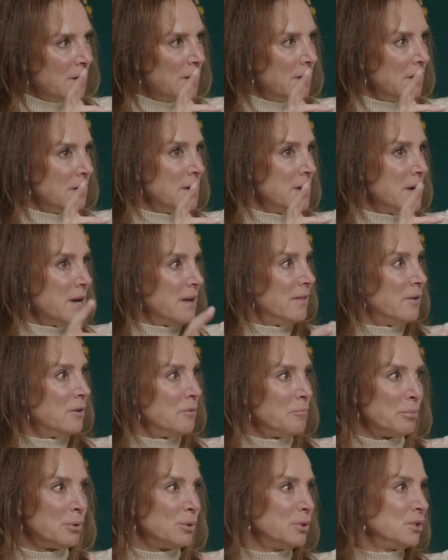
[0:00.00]
another
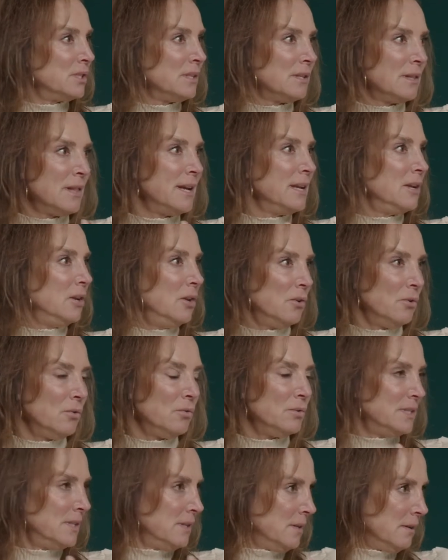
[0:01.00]
person like you
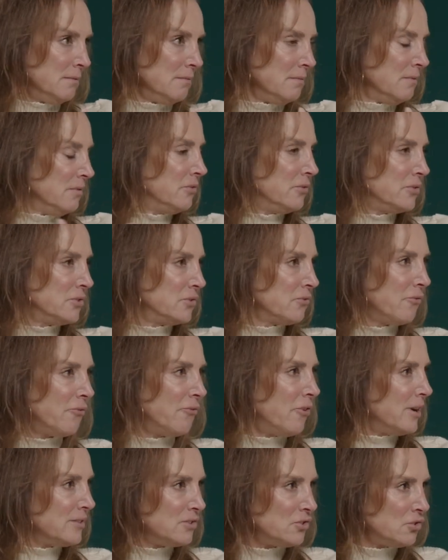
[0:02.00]
to
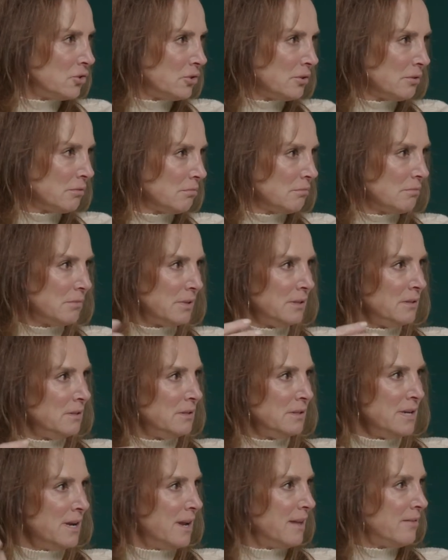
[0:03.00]
foster
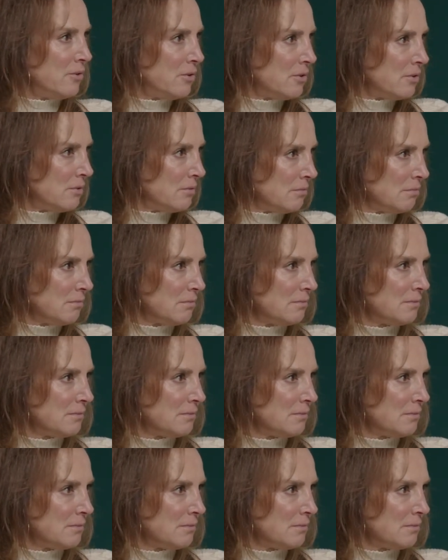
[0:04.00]
another?